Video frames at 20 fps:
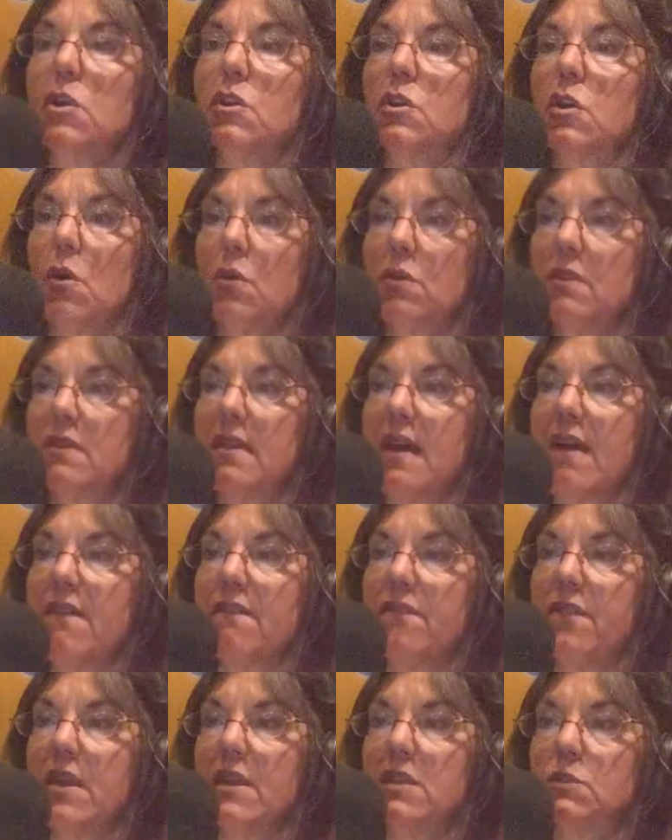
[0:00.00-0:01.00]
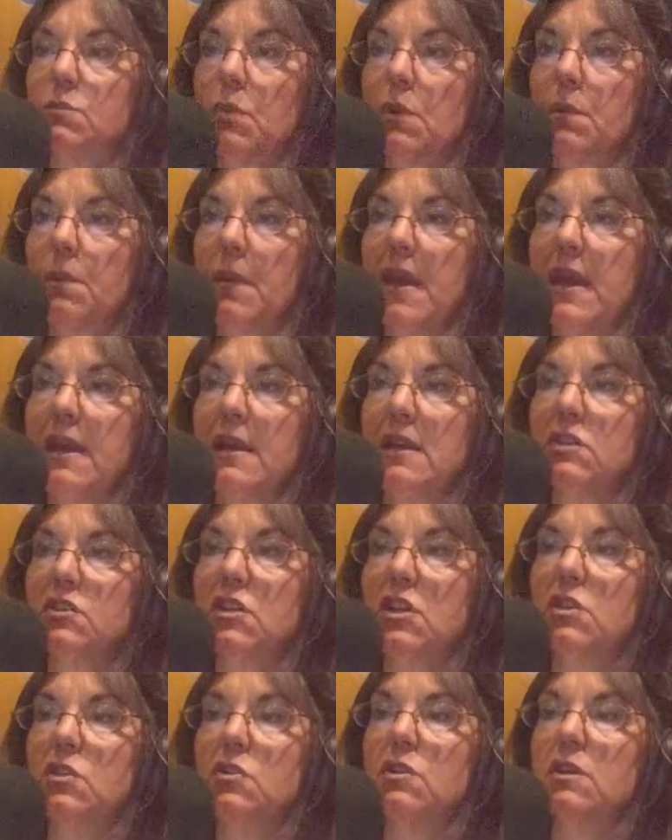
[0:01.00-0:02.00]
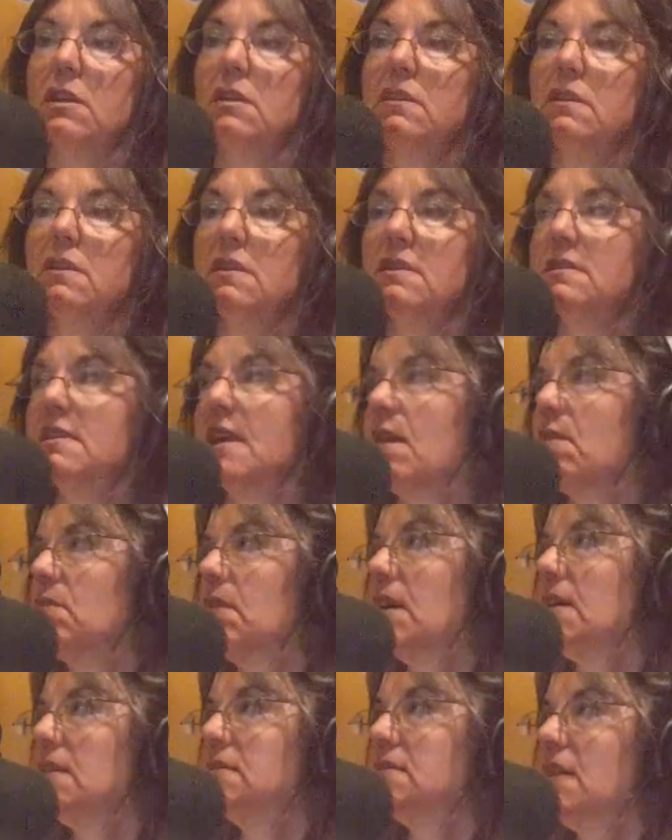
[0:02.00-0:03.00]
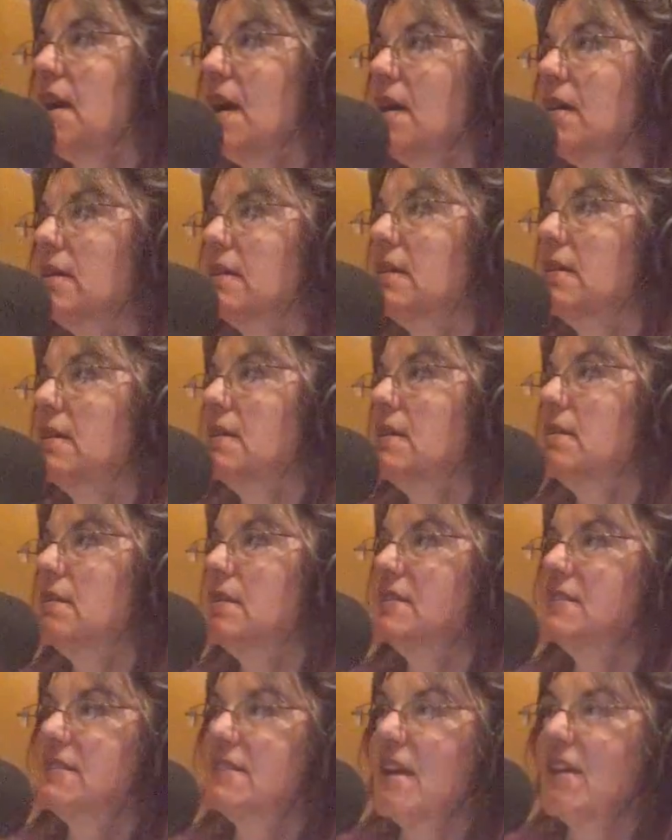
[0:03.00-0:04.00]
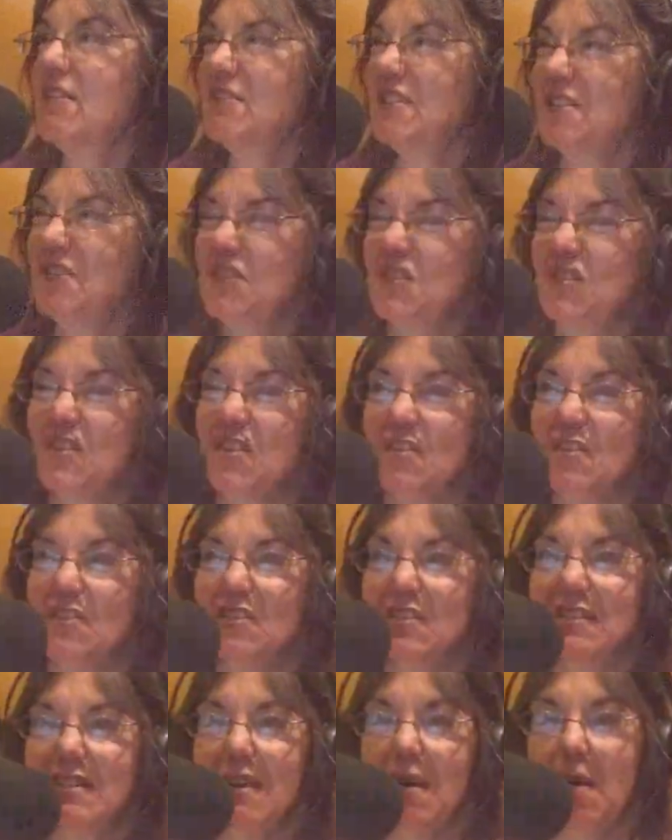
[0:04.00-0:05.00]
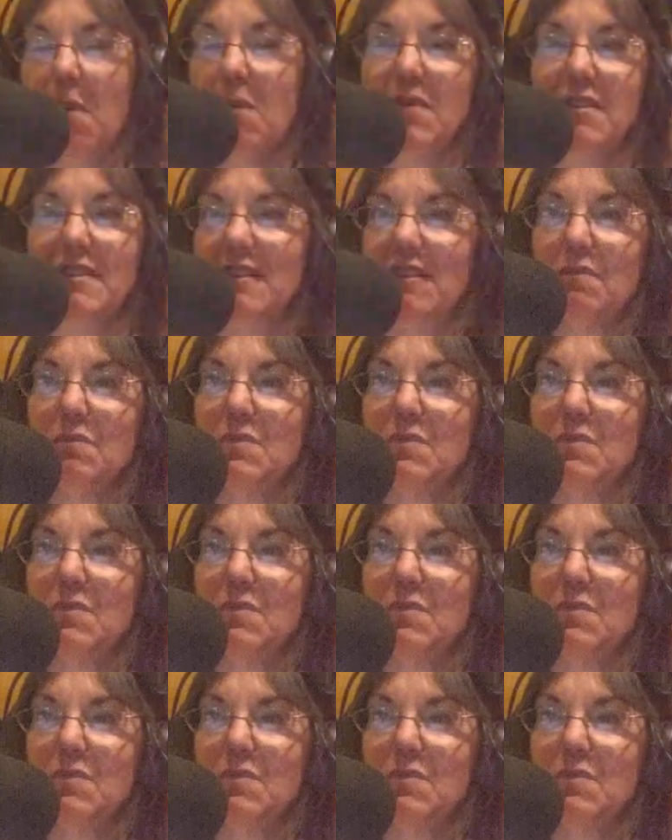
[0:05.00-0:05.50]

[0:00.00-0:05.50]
Go to that Facebook page and you can, is that right, Zach? The sound engineer is gonna help me, give